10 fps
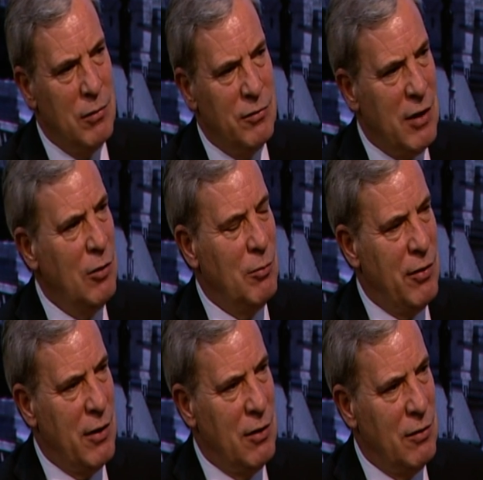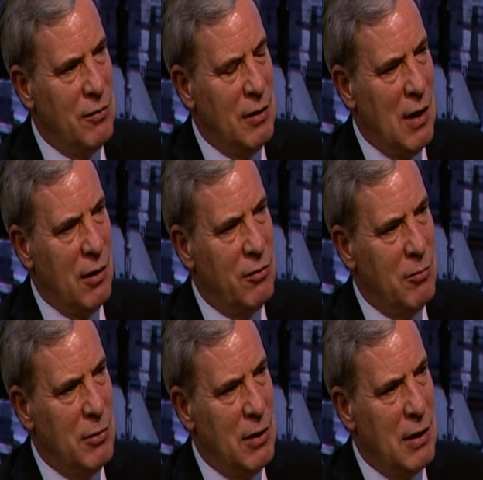dealt with those in
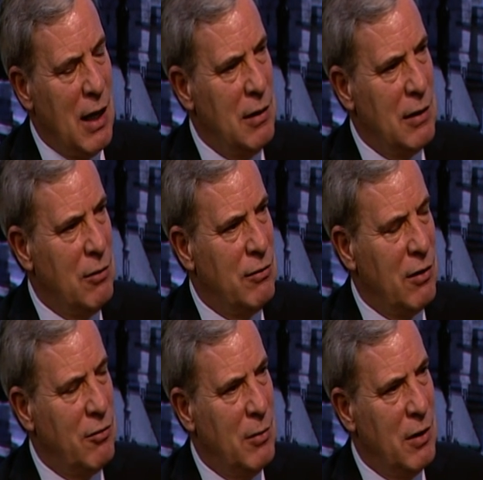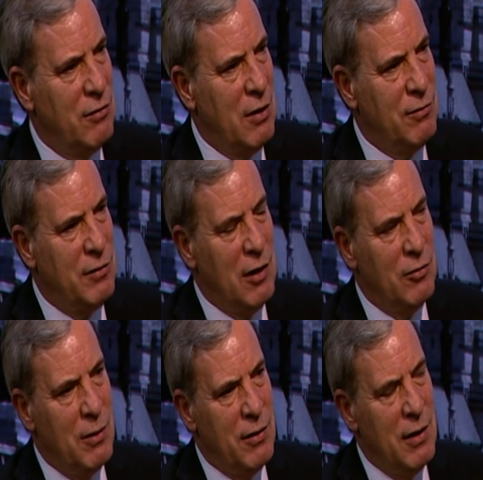Luxembourg? And how has Luxembourg itself dealt
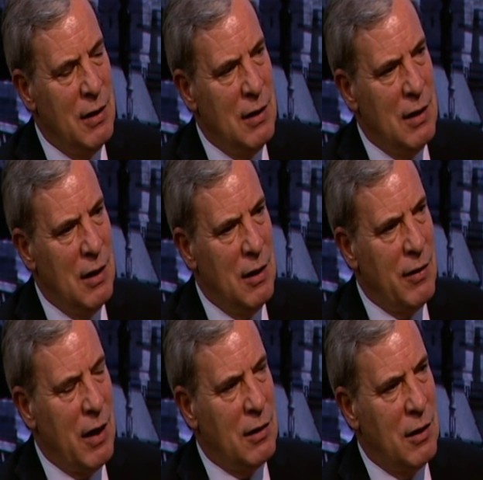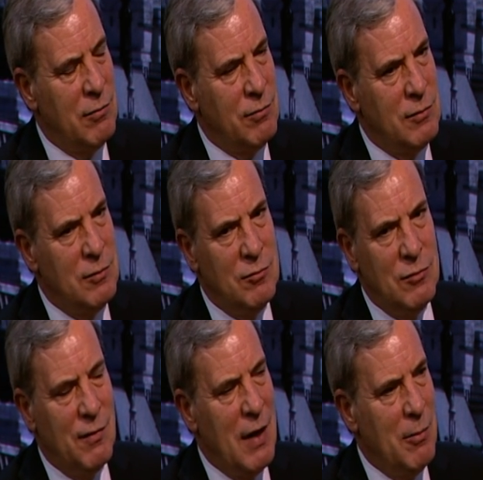with that kind of
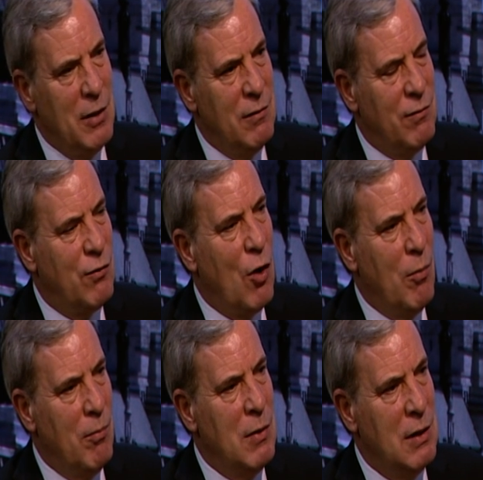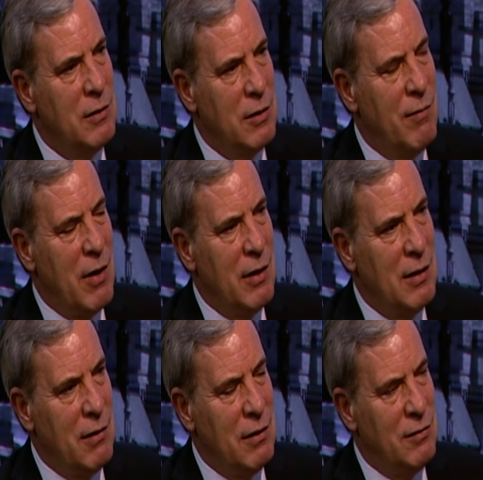development from the very,
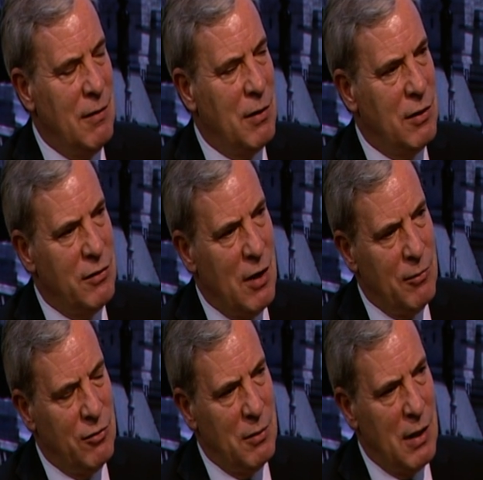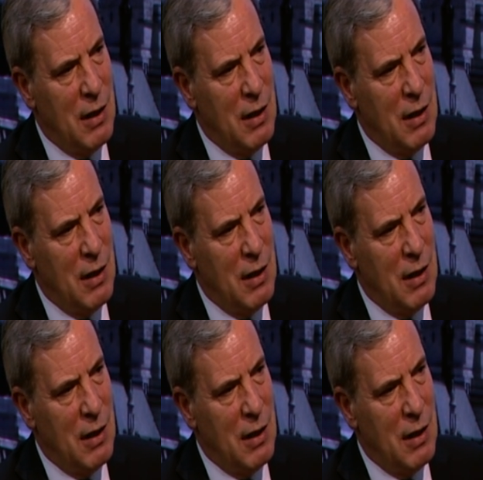very difficult times that we